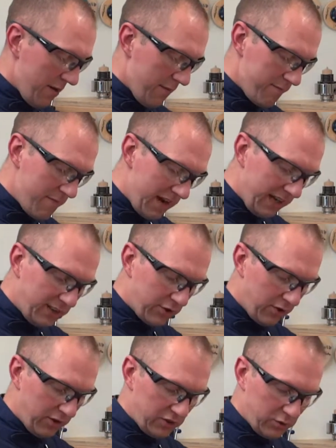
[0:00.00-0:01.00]
Many
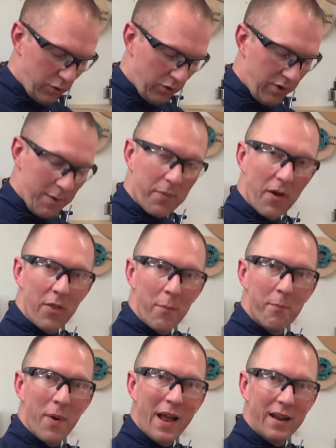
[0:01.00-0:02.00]
turners will grip on the
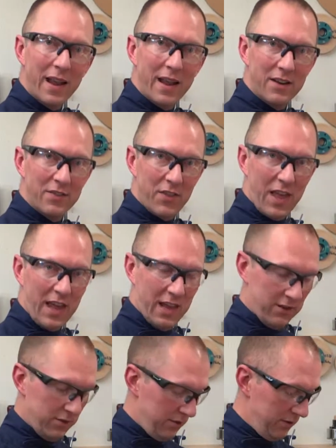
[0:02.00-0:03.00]
butt end of the
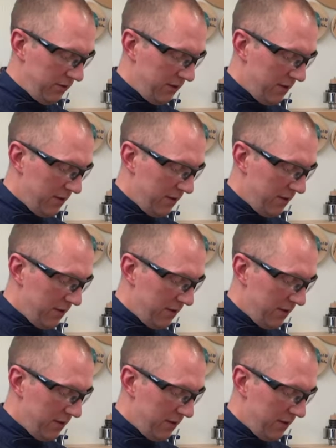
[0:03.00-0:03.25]
handle.